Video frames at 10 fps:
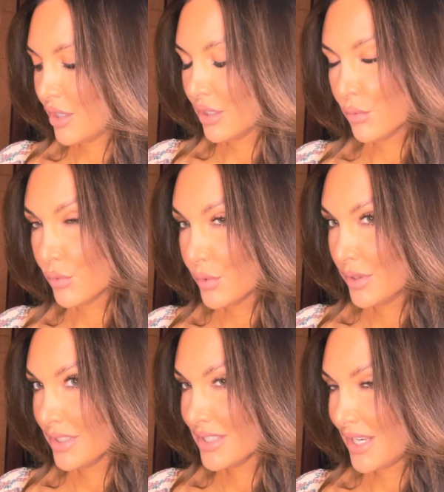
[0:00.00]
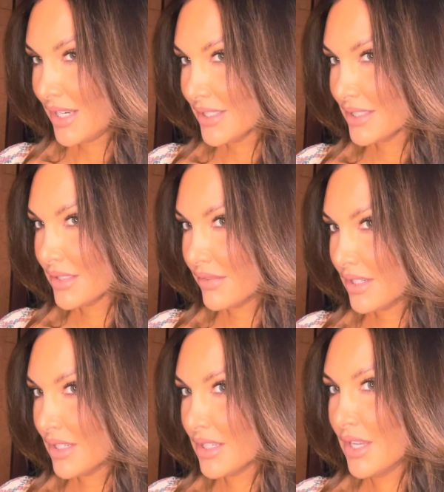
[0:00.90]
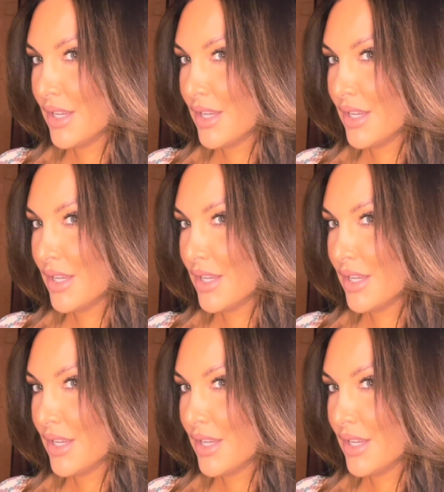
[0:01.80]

You're gonna ruin the taste of it.